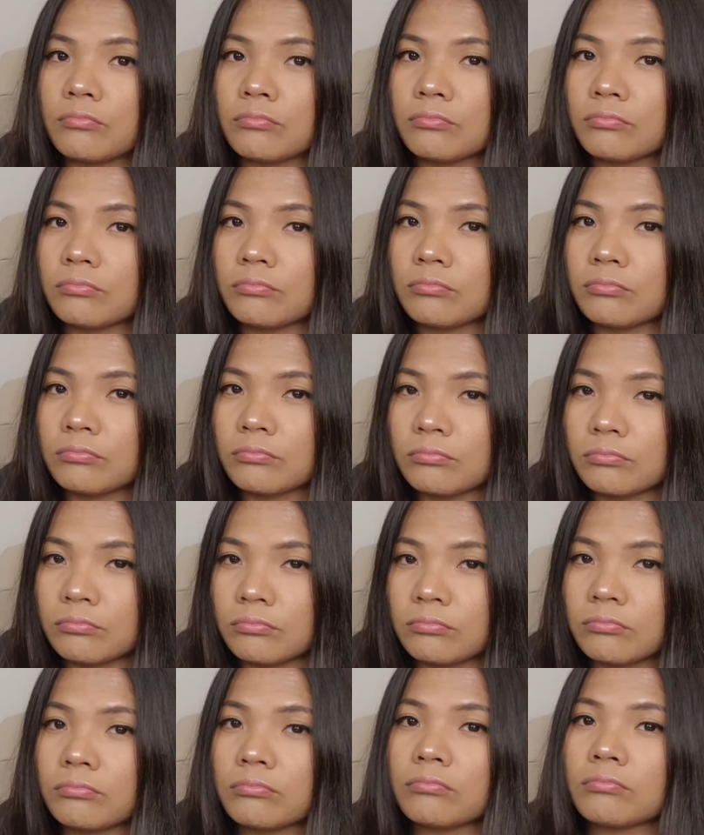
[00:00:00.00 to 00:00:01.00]

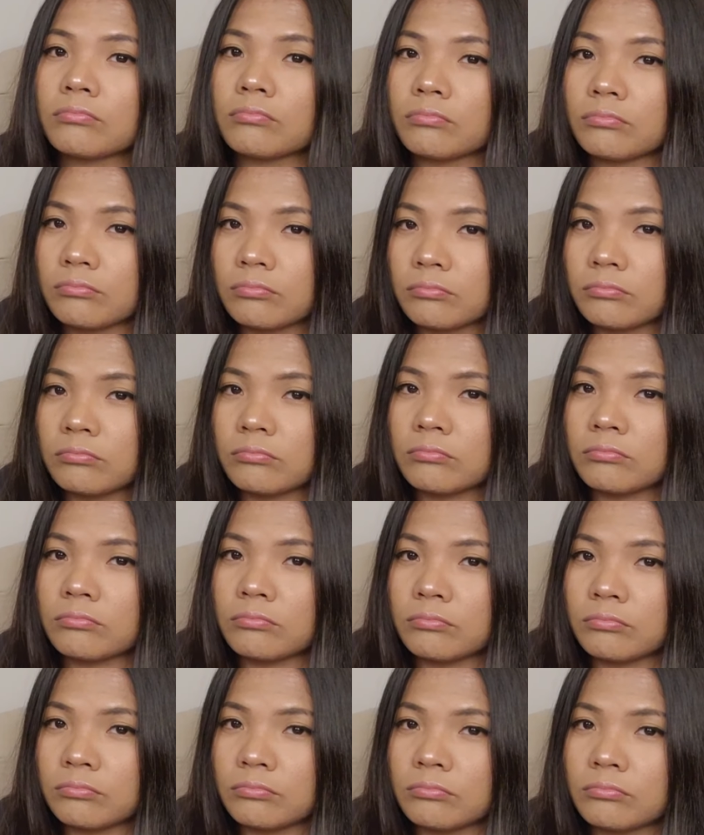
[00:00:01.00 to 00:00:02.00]

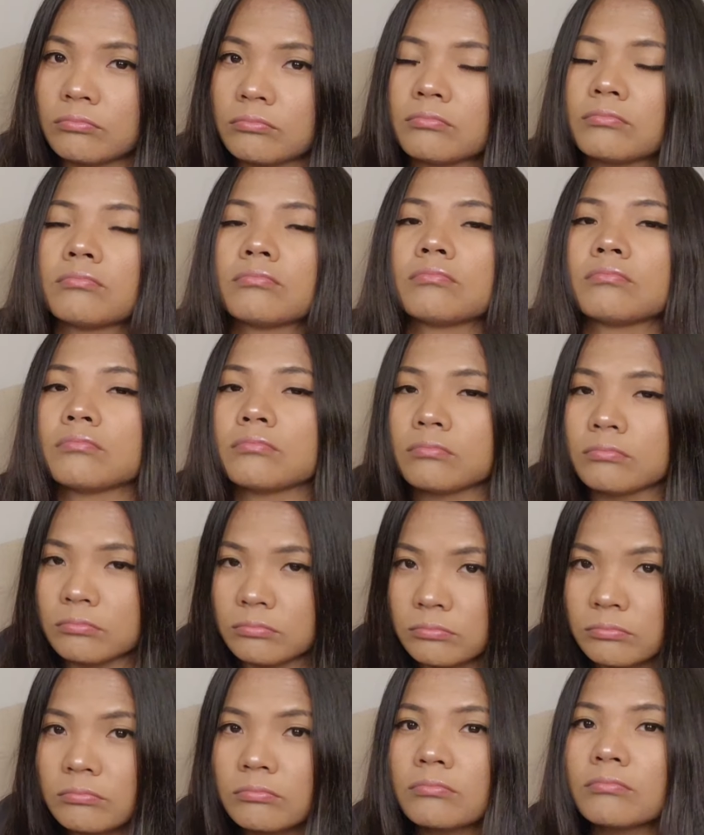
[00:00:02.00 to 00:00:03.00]

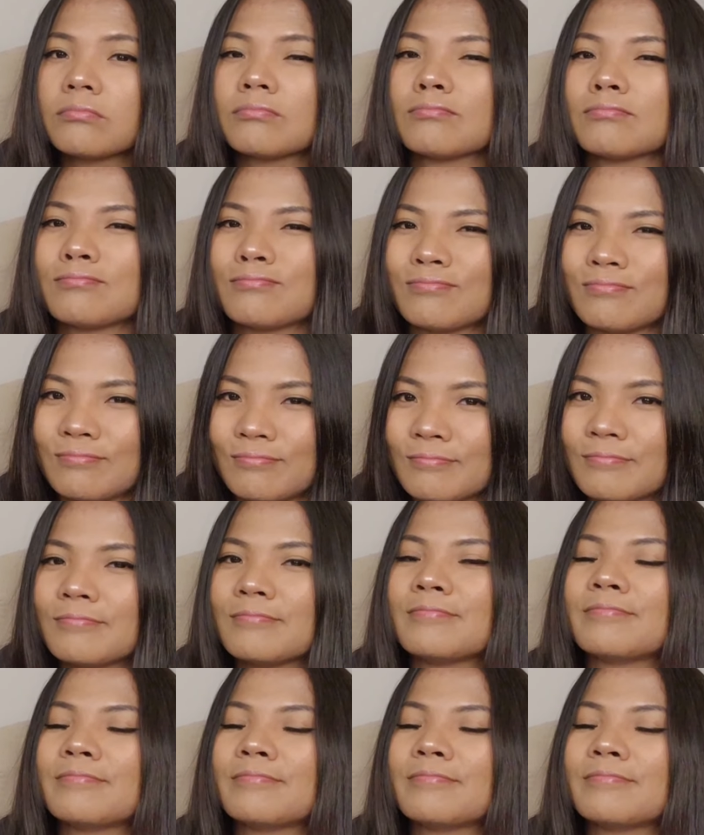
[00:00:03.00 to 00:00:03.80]
(not speaking)